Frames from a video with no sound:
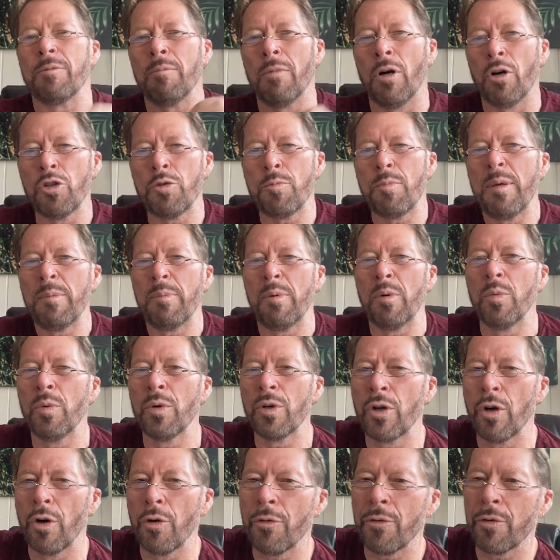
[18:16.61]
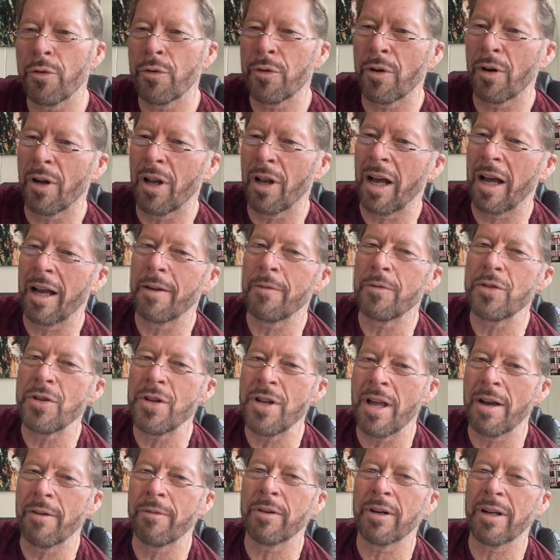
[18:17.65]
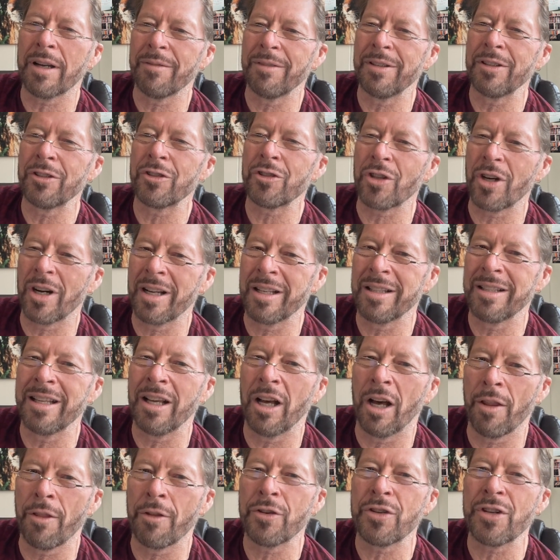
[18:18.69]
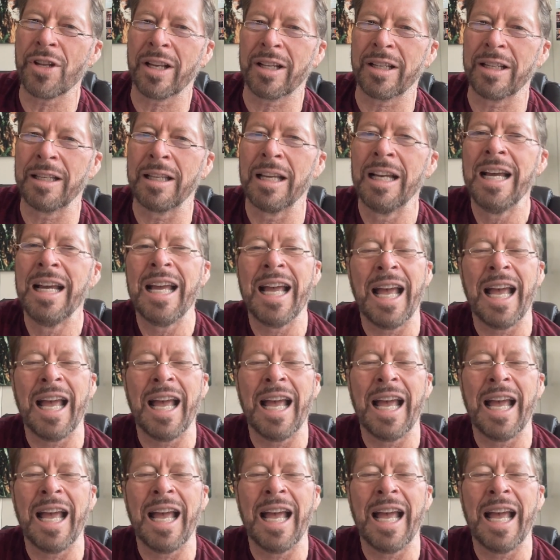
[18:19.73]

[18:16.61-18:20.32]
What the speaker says: Most people will go through their lives never having tried the other technique.